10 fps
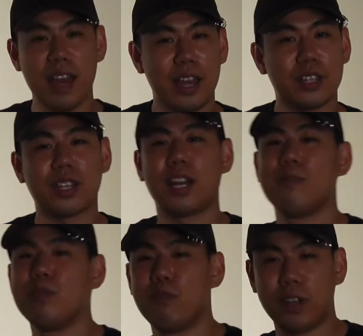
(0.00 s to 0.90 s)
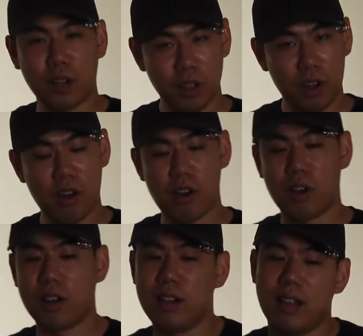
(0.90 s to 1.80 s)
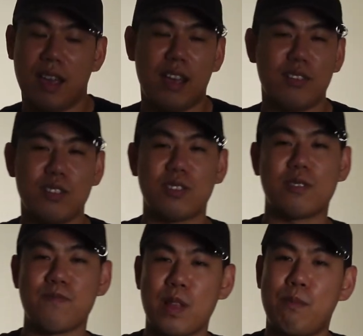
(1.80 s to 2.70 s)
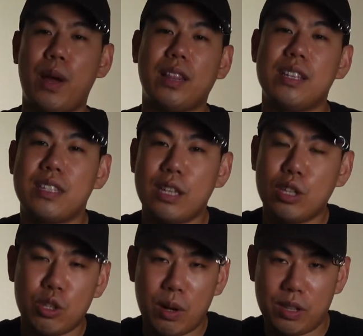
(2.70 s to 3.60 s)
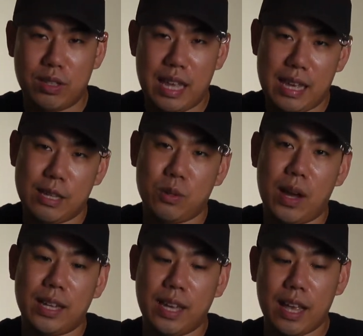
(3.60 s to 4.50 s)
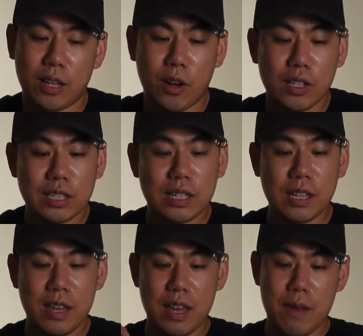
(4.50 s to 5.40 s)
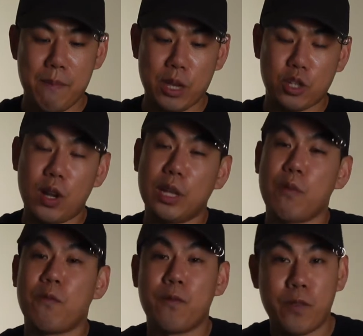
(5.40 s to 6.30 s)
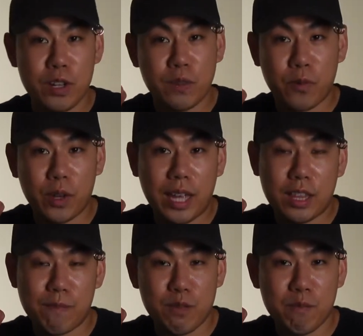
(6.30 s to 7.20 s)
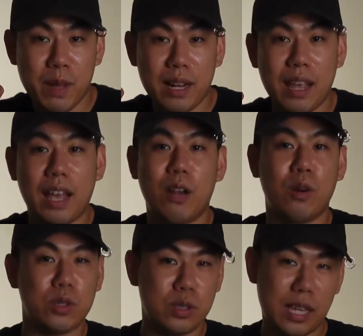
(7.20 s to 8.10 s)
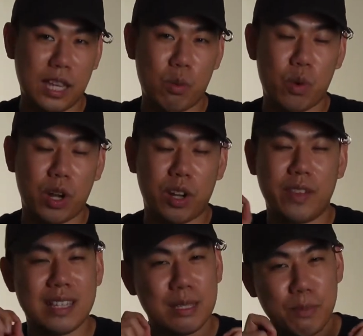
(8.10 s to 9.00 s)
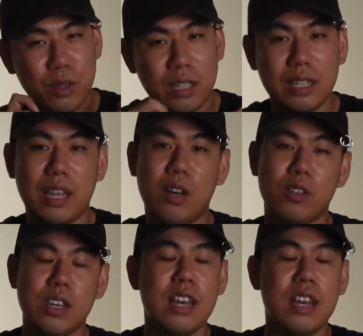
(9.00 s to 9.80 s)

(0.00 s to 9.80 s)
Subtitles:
just kind of moving along and just practicing throughout the day so I can constantly make sure I don't first forget the movement, and also second work on the small details,